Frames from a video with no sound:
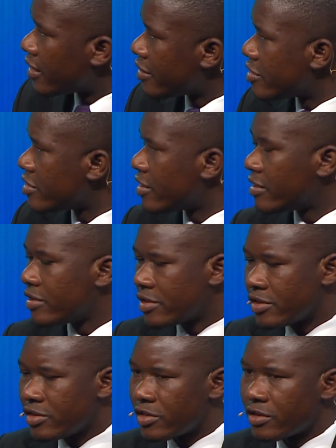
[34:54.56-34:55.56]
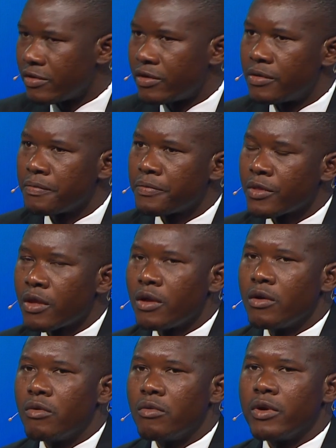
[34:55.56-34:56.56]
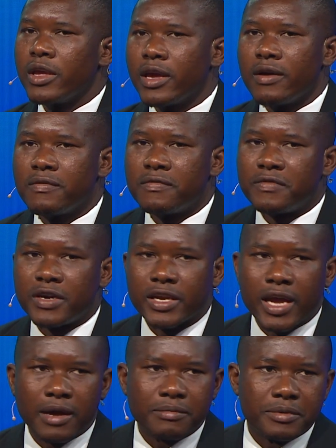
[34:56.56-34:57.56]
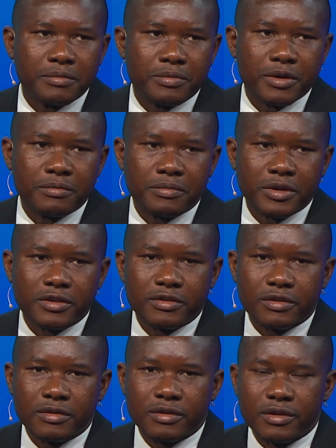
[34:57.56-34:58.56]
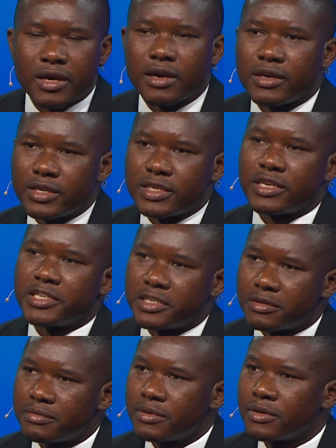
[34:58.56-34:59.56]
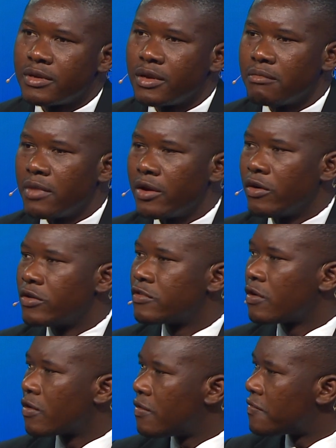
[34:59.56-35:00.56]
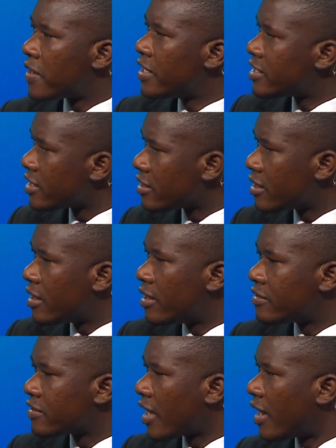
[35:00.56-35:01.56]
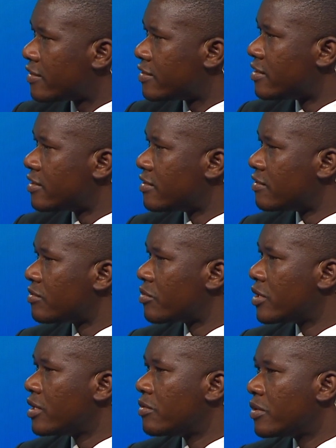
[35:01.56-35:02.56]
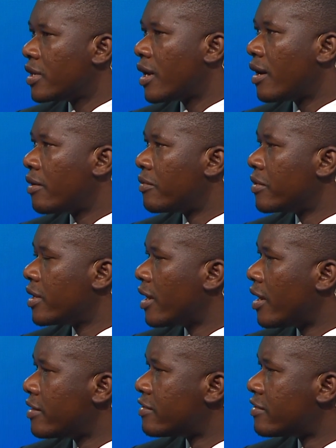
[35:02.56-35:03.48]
in general, we have very young people in political leadership, but also confronting scarcities. We are